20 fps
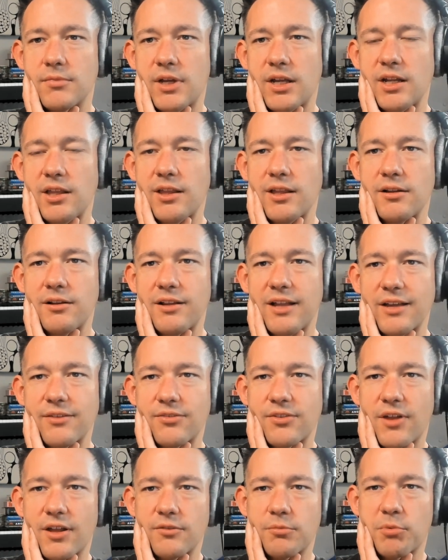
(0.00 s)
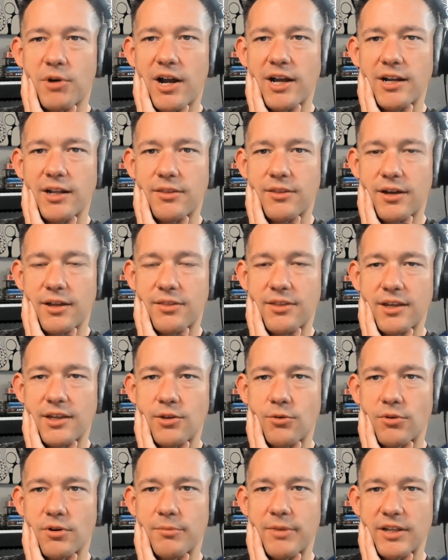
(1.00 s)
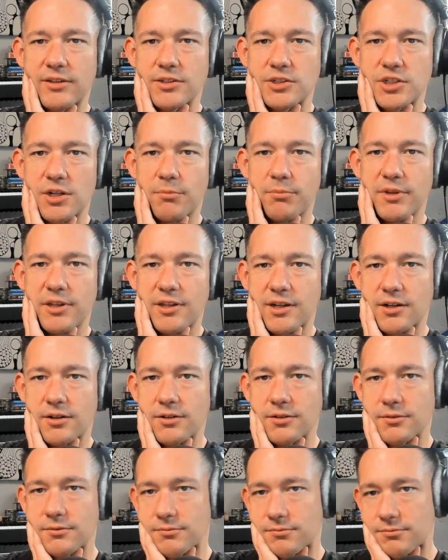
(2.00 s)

Any last thoughts, Brian? I think you were about to jump in there.